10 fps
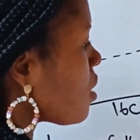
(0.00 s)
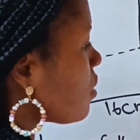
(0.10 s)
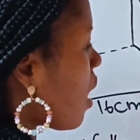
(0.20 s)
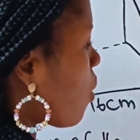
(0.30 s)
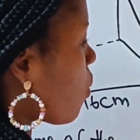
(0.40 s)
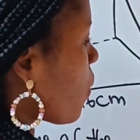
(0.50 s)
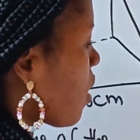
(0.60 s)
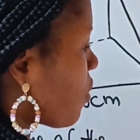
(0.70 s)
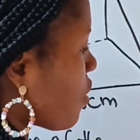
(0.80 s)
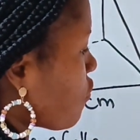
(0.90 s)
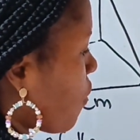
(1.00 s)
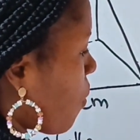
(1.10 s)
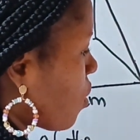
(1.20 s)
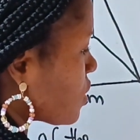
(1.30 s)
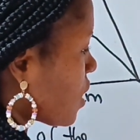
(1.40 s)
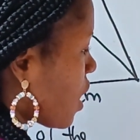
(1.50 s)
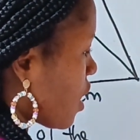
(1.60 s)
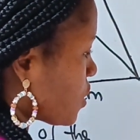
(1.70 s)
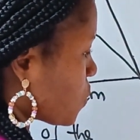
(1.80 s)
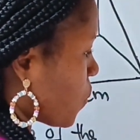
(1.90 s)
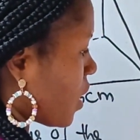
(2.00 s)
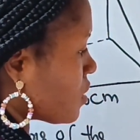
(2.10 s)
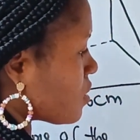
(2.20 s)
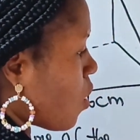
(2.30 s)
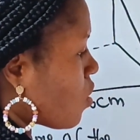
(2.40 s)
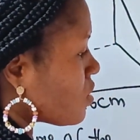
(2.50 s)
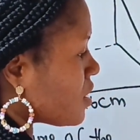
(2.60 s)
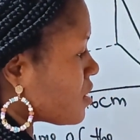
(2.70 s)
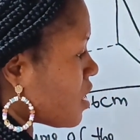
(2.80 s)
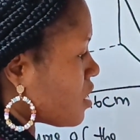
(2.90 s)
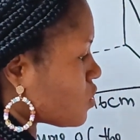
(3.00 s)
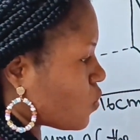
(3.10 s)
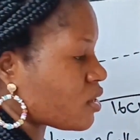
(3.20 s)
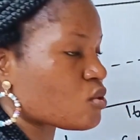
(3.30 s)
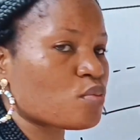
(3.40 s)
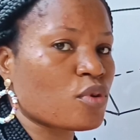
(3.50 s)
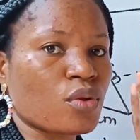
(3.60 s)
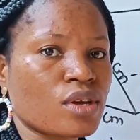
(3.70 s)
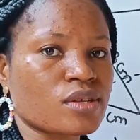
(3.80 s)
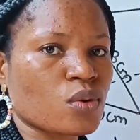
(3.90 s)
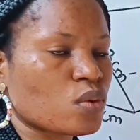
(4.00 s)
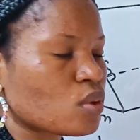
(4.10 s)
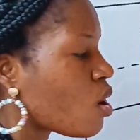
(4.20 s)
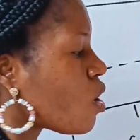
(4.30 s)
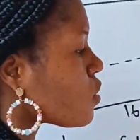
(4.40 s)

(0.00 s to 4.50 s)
Now, we are looking for what? H squared. So I want this h squared to be on its own.